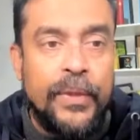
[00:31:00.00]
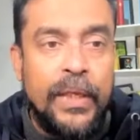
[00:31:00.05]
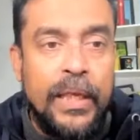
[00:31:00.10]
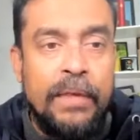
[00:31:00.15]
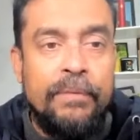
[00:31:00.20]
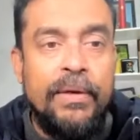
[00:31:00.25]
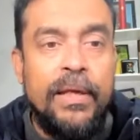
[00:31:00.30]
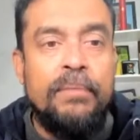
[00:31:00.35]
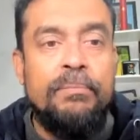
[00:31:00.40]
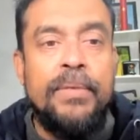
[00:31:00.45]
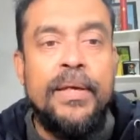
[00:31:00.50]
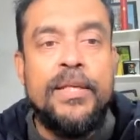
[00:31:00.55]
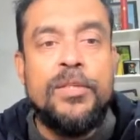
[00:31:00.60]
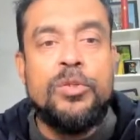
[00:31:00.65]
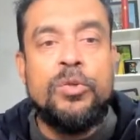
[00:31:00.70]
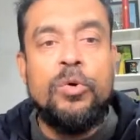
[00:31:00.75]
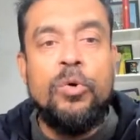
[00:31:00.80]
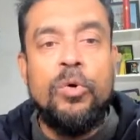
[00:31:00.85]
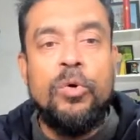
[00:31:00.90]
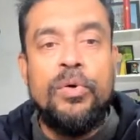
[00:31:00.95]

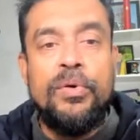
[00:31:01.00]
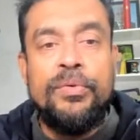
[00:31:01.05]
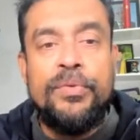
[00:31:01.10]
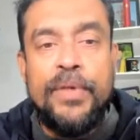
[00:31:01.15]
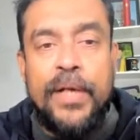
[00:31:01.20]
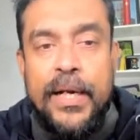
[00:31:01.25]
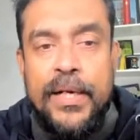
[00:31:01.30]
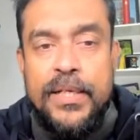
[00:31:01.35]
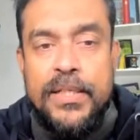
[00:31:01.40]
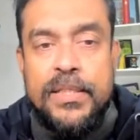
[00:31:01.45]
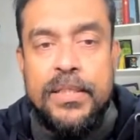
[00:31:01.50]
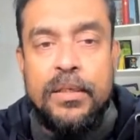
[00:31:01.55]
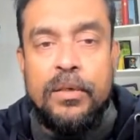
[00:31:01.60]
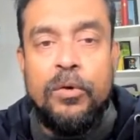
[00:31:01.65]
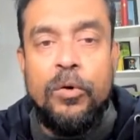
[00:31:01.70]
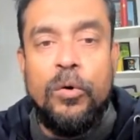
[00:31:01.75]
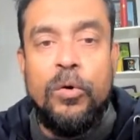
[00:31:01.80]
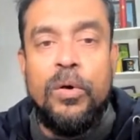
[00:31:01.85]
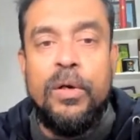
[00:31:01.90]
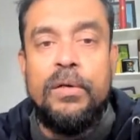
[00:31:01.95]
event-based code runs
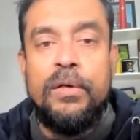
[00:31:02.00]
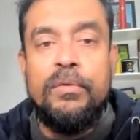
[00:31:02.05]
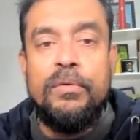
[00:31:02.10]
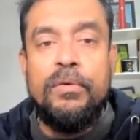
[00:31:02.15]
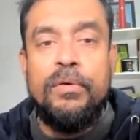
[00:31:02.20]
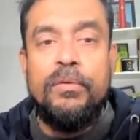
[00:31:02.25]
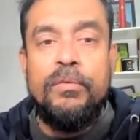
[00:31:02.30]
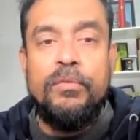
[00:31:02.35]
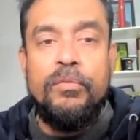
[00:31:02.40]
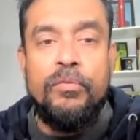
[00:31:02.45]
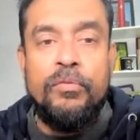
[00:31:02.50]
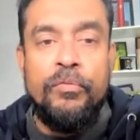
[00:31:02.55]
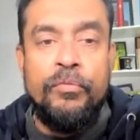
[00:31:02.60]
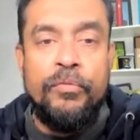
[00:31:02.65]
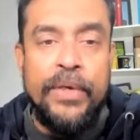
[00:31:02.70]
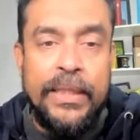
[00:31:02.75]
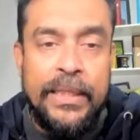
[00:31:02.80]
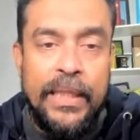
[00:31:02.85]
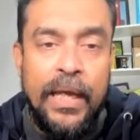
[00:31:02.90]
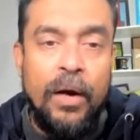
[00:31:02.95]
called
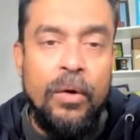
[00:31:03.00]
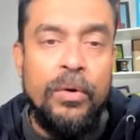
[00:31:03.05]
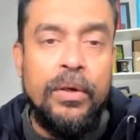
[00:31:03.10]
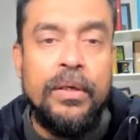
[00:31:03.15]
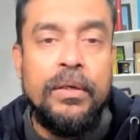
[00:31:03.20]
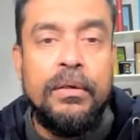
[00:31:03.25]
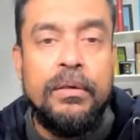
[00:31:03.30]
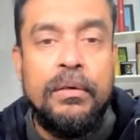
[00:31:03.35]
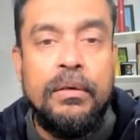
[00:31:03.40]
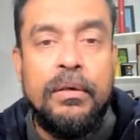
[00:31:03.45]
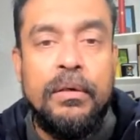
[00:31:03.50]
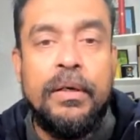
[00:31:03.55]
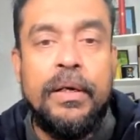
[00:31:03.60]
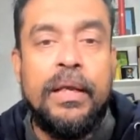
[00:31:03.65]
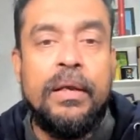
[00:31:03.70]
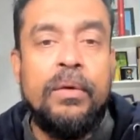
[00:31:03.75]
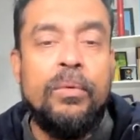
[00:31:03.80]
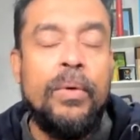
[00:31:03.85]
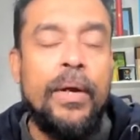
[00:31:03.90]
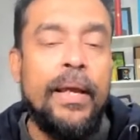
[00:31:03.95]
without
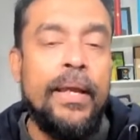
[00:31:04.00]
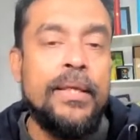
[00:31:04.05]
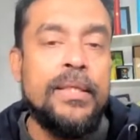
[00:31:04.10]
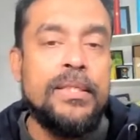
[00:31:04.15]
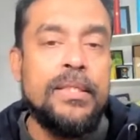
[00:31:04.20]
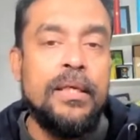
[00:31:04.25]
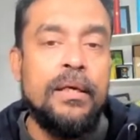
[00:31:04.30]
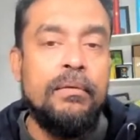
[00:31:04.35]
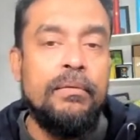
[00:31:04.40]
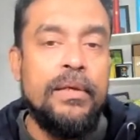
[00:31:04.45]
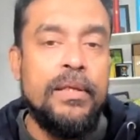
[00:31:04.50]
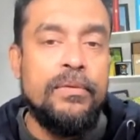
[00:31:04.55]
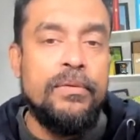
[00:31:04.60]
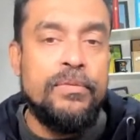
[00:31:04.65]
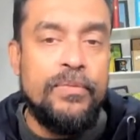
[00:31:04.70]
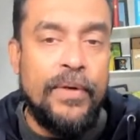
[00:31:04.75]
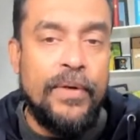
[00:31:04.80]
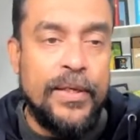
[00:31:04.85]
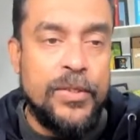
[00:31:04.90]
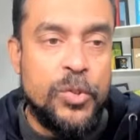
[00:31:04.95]
requiring server
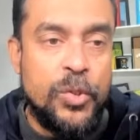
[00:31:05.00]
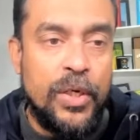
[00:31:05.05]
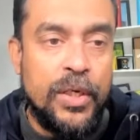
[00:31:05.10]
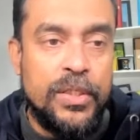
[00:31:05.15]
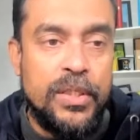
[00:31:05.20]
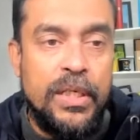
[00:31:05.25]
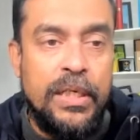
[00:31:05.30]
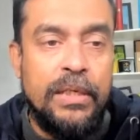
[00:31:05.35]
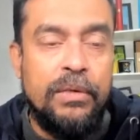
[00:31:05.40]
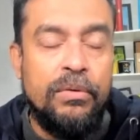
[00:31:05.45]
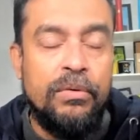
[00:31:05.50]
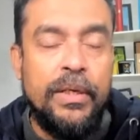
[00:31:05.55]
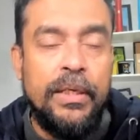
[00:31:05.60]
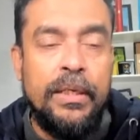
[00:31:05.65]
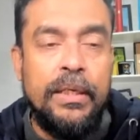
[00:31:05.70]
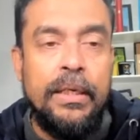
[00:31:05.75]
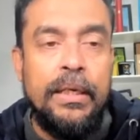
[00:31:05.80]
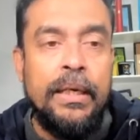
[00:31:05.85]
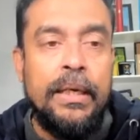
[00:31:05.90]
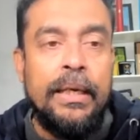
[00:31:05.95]
infrastructure
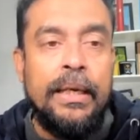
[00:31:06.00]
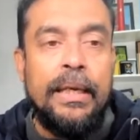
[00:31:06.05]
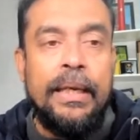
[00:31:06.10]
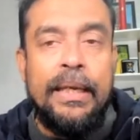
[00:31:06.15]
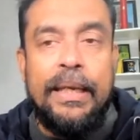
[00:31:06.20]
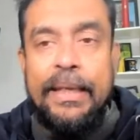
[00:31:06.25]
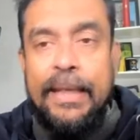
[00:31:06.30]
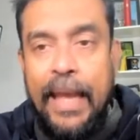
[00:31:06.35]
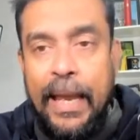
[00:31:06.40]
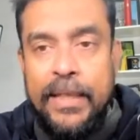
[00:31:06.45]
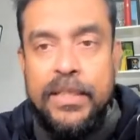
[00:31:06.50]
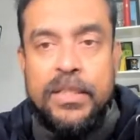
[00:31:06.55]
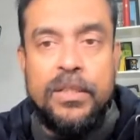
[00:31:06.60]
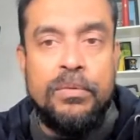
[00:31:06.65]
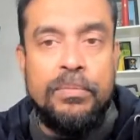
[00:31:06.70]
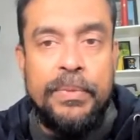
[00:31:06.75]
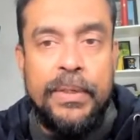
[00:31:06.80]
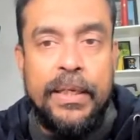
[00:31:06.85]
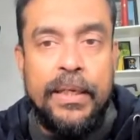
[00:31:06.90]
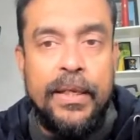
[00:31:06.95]
during
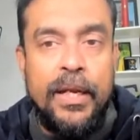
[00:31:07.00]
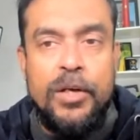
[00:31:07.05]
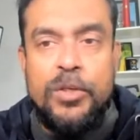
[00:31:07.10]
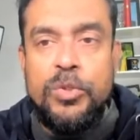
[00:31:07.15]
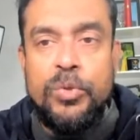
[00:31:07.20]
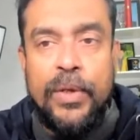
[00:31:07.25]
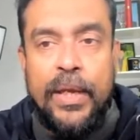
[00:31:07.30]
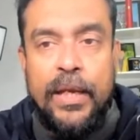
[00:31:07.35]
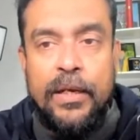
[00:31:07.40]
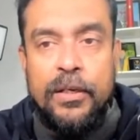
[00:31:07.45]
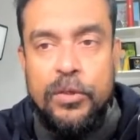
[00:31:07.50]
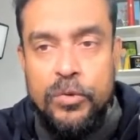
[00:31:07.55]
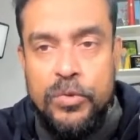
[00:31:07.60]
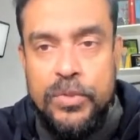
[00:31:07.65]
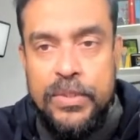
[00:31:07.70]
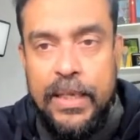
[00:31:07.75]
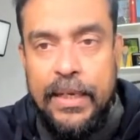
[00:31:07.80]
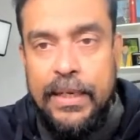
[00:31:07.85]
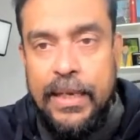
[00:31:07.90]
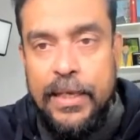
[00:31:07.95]
inactive periods, you can use
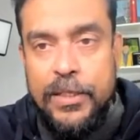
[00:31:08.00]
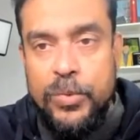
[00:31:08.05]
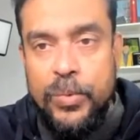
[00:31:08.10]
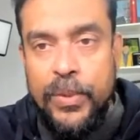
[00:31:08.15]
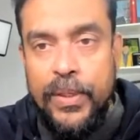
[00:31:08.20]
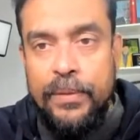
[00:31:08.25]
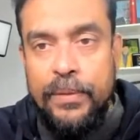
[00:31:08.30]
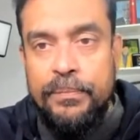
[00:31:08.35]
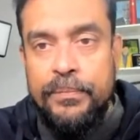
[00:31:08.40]
that as well,